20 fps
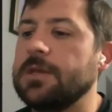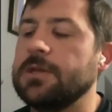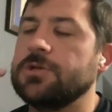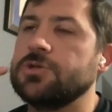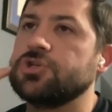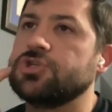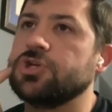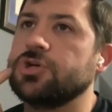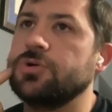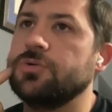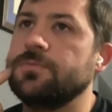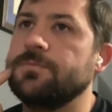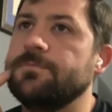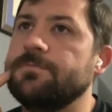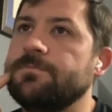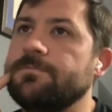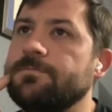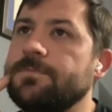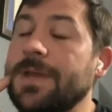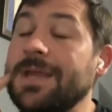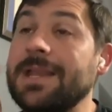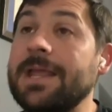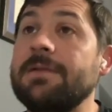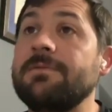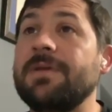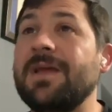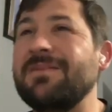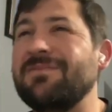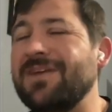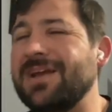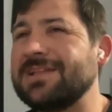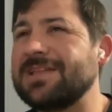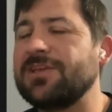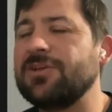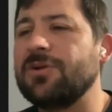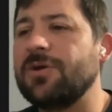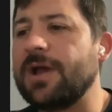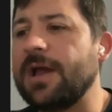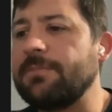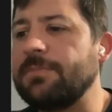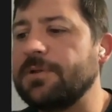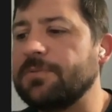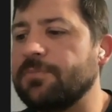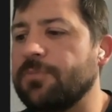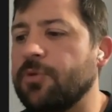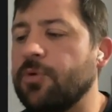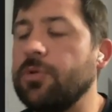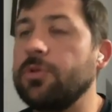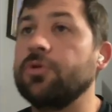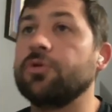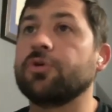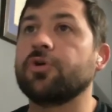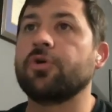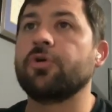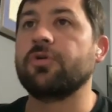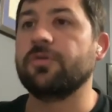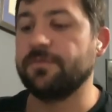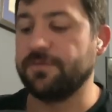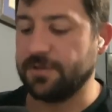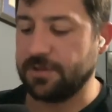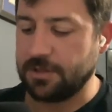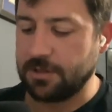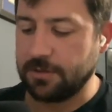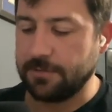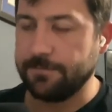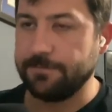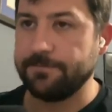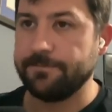So, and in fact, I'm going to throw a little curve in there.